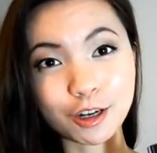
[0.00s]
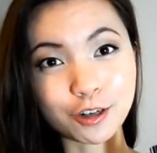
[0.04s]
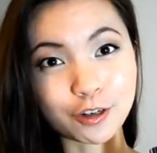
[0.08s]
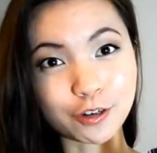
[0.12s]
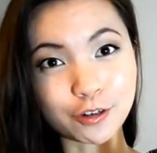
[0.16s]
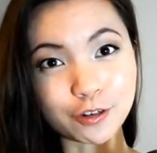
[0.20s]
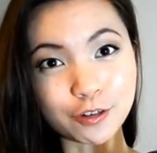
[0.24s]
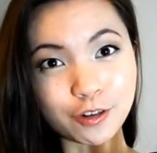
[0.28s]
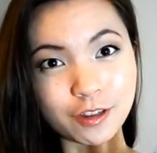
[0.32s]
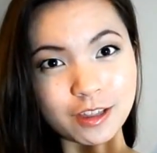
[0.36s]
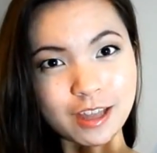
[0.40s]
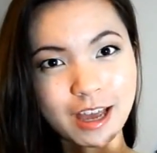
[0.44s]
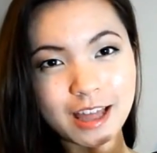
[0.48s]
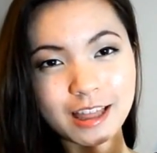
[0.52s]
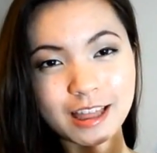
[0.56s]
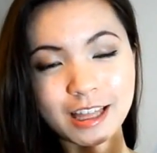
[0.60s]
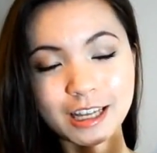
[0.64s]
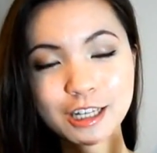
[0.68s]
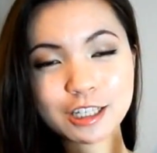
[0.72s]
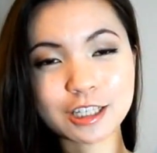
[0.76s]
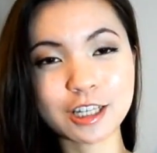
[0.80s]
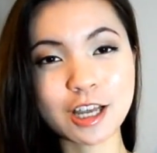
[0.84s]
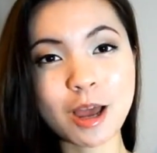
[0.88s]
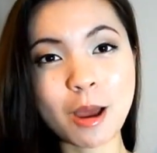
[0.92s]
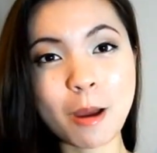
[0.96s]
I'm not a
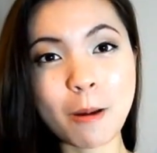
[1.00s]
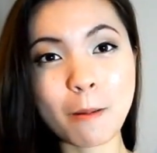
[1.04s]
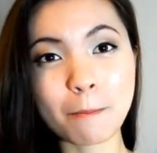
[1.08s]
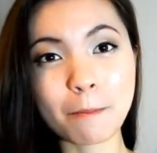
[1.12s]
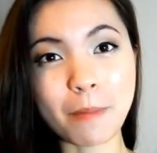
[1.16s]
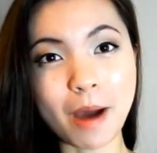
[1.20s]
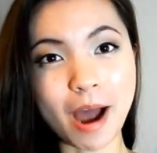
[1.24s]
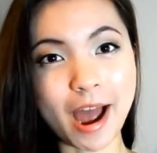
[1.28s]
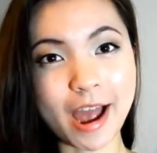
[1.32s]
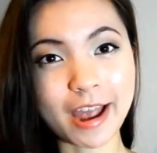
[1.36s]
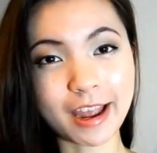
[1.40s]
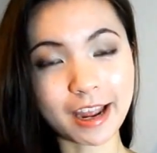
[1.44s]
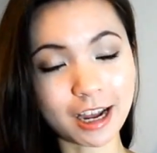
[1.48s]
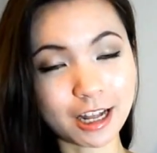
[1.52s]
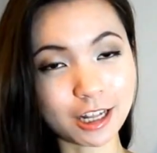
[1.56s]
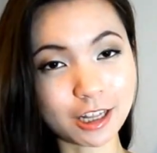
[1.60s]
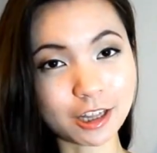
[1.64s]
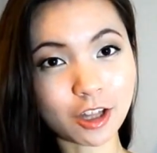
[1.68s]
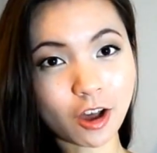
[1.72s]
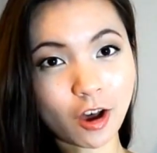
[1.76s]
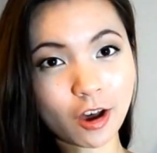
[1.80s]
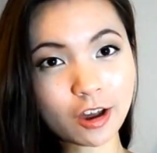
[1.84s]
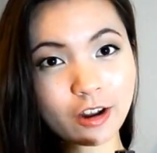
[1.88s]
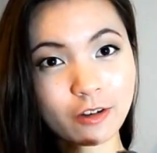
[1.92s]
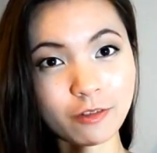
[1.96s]
girl that likes
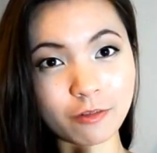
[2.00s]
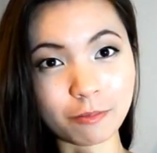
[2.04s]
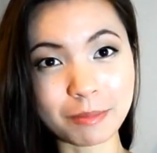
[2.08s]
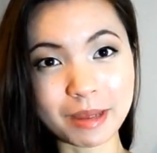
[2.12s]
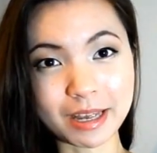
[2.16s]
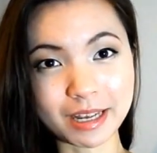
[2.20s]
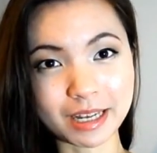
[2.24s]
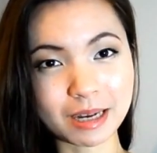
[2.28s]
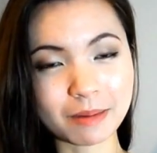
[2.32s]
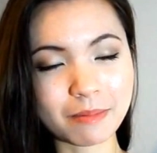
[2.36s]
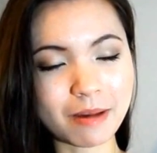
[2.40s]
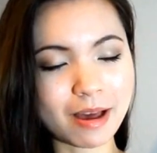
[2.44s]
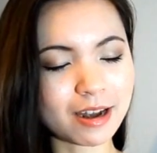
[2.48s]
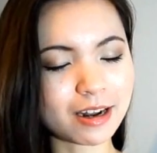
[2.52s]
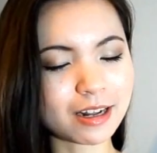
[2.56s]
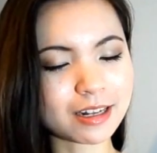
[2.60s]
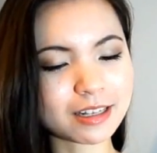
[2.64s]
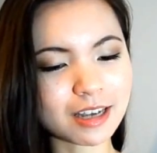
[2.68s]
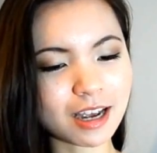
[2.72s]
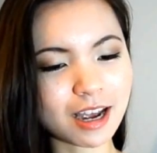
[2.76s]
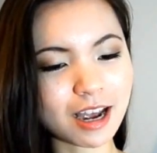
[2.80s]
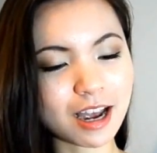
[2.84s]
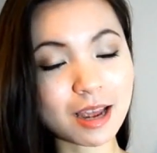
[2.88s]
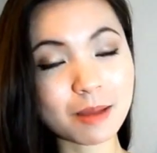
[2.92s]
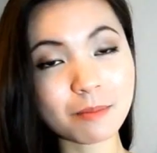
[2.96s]
buying a lot of
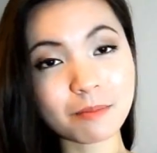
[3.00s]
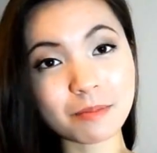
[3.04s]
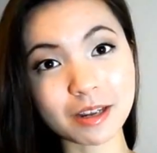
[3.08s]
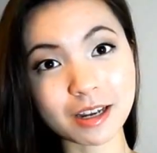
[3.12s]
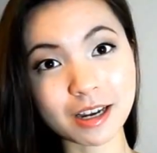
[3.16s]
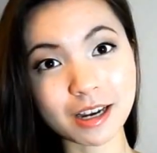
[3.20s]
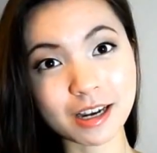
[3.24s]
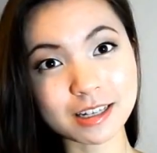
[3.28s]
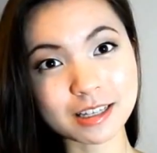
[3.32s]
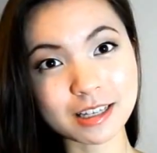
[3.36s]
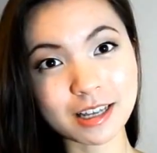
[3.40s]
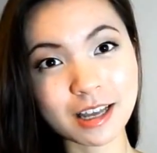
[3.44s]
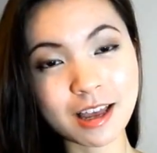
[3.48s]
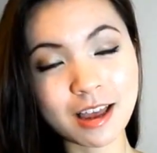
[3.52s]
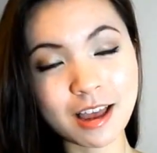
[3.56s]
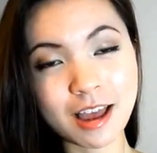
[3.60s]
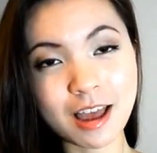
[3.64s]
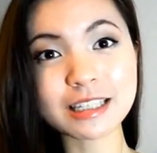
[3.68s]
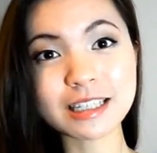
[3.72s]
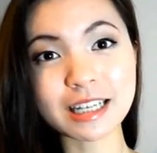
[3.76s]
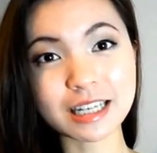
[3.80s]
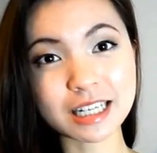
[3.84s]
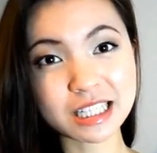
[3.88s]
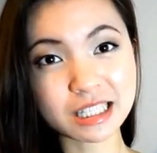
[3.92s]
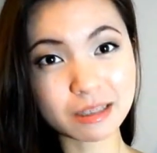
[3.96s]
makeup at a time
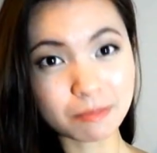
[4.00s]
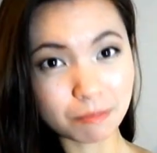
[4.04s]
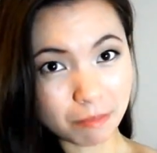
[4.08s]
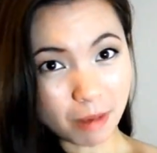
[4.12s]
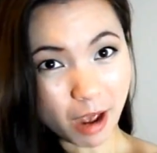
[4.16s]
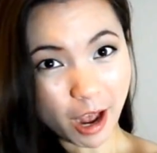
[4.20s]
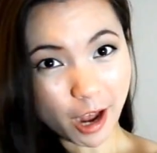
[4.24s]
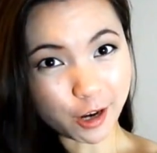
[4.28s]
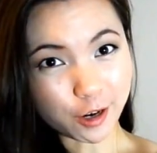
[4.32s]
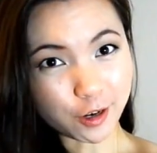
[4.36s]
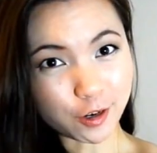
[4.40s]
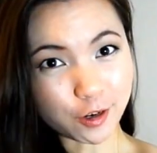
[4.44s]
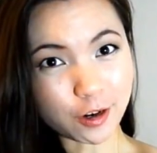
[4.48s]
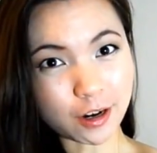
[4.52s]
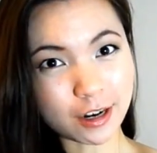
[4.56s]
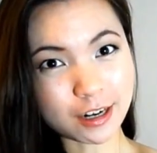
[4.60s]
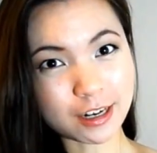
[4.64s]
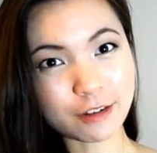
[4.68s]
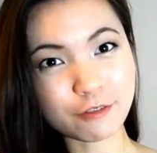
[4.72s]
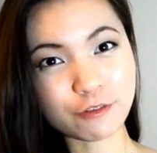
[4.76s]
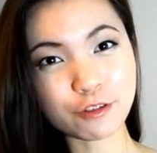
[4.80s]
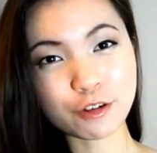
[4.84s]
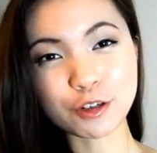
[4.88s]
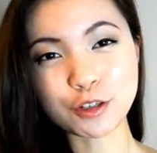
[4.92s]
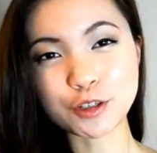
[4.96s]
because these
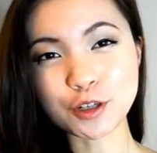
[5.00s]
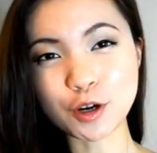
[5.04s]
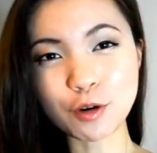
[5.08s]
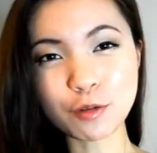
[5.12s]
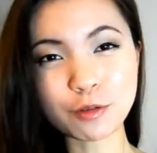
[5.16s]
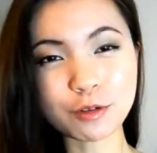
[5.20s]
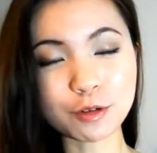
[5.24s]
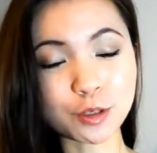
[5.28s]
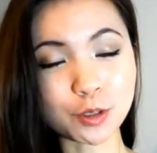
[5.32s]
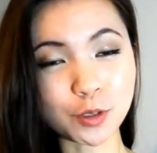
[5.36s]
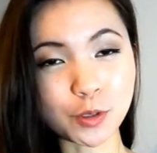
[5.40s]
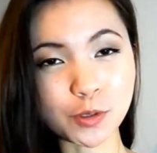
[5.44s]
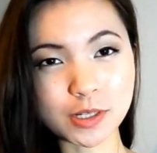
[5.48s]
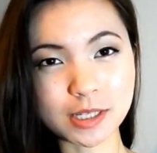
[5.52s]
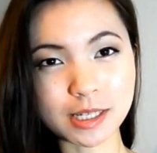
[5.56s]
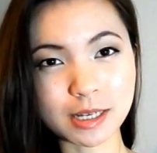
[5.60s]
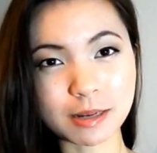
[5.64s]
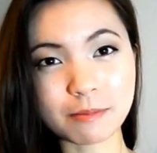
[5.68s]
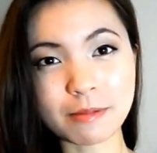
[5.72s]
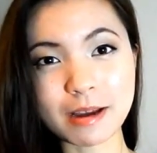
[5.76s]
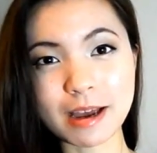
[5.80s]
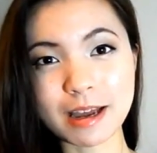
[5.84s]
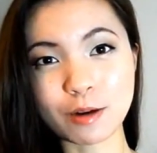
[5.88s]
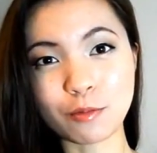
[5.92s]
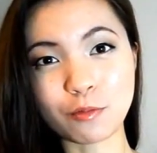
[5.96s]
expire and if you don't
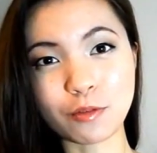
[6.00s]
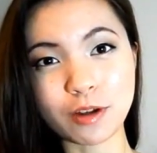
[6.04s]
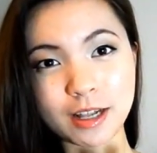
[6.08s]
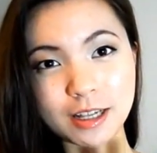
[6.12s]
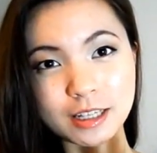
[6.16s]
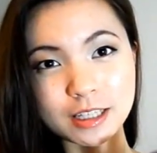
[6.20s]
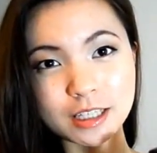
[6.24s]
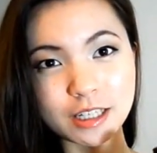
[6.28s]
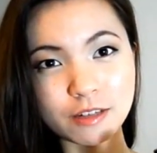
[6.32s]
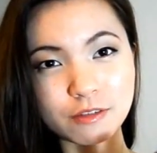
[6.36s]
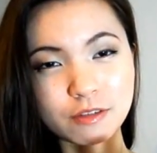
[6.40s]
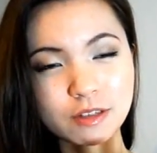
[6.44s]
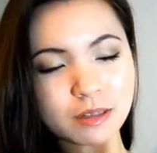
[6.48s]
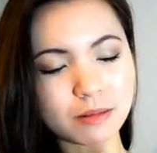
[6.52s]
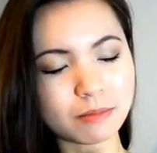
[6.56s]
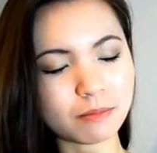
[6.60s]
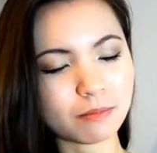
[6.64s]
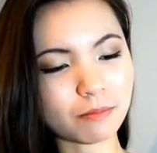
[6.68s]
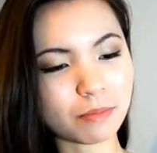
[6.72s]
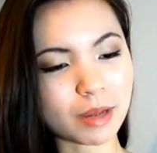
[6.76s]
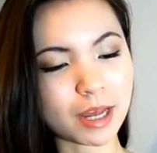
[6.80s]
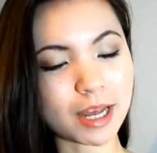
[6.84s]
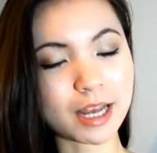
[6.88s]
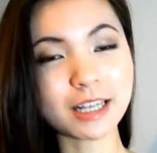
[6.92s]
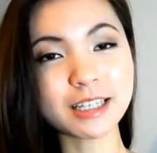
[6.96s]
use them at a
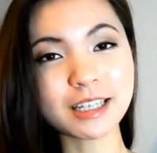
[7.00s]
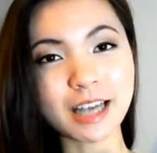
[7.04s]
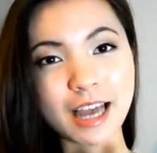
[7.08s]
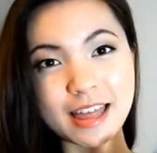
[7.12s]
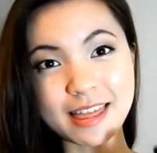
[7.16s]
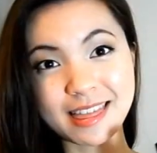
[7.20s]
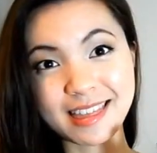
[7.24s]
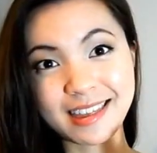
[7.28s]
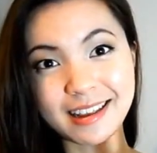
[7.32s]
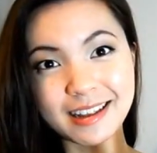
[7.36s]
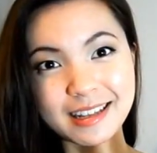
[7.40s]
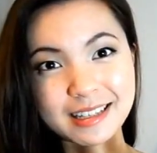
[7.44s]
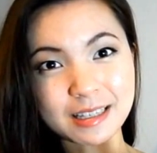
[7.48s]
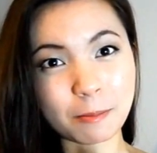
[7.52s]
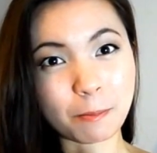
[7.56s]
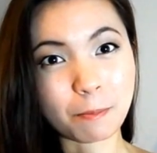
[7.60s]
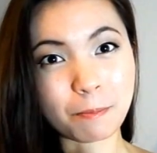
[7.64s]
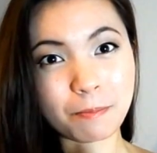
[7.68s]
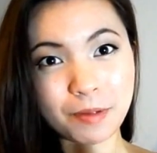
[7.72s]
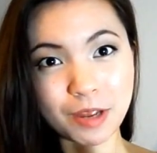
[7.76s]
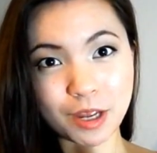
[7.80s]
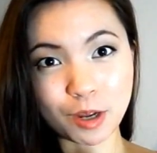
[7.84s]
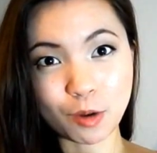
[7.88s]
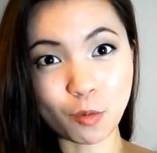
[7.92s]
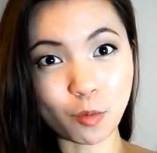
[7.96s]
relative pace, I
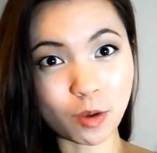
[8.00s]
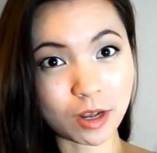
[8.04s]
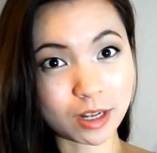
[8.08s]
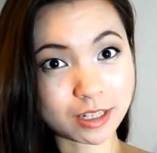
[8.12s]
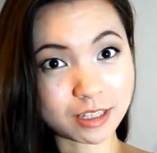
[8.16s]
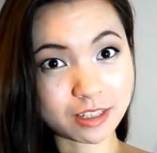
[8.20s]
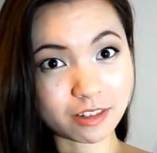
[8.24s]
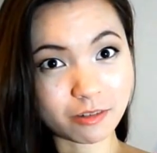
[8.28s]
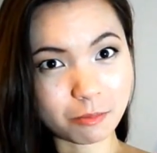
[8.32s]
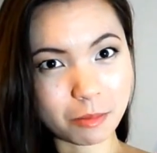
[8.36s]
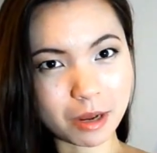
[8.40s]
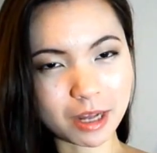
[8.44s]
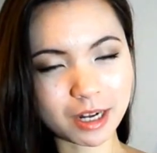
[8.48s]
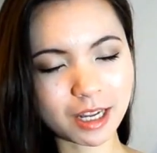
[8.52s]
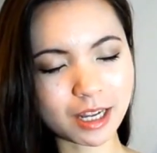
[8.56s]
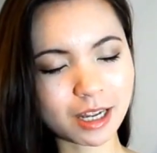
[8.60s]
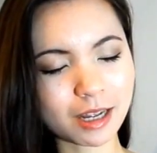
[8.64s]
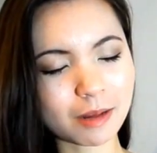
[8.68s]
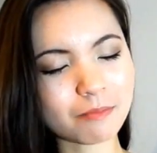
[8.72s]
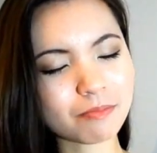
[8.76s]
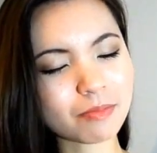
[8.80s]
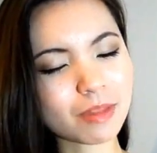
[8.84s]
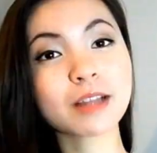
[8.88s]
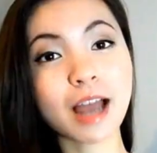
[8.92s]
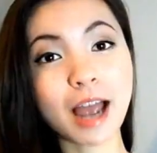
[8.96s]
think it's a big waste of
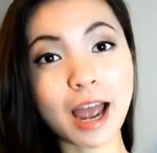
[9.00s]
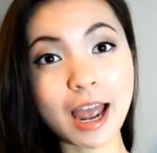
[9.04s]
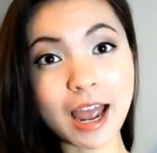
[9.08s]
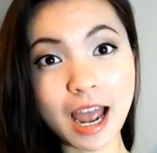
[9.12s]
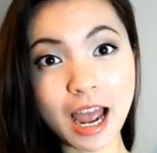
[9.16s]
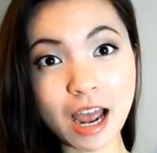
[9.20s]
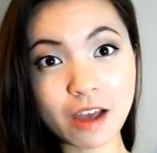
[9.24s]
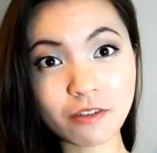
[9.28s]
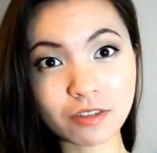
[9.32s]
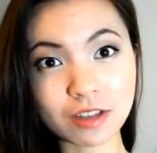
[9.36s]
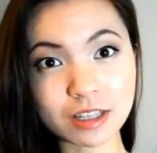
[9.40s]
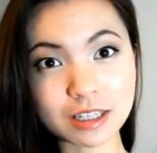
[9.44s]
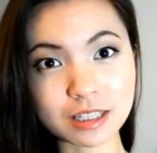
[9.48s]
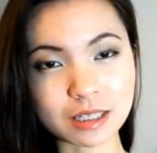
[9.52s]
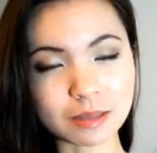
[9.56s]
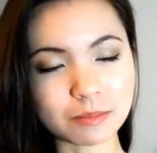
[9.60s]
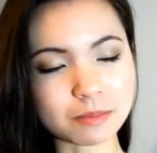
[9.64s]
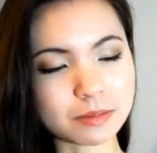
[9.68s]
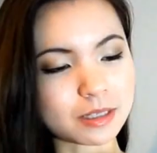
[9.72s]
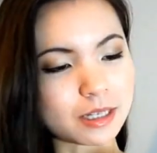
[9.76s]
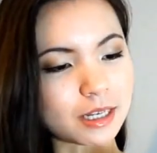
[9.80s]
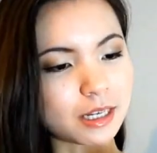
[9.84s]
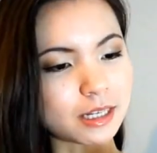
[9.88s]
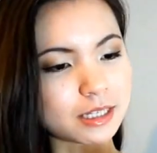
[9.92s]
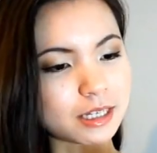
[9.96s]
money. I have
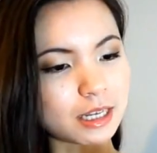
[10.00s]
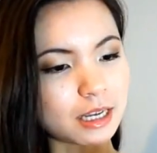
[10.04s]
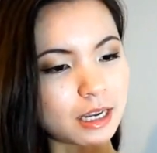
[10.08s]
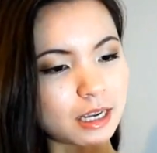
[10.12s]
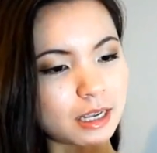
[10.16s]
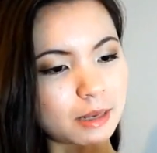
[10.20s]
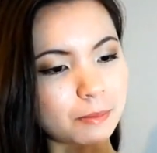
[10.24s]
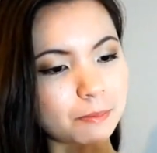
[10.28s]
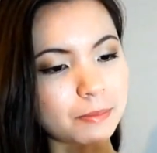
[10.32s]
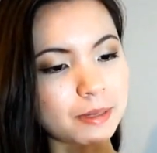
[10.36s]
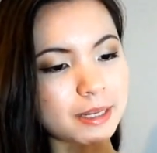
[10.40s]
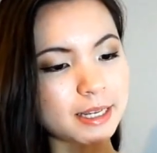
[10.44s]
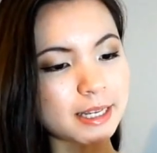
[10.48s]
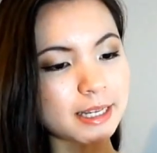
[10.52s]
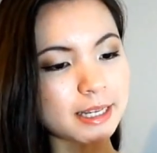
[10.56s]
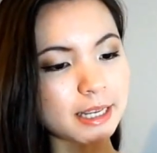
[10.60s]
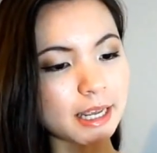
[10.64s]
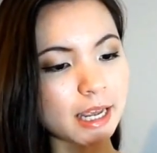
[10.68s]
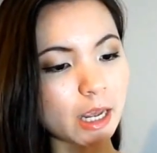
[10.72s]
these lipsticks in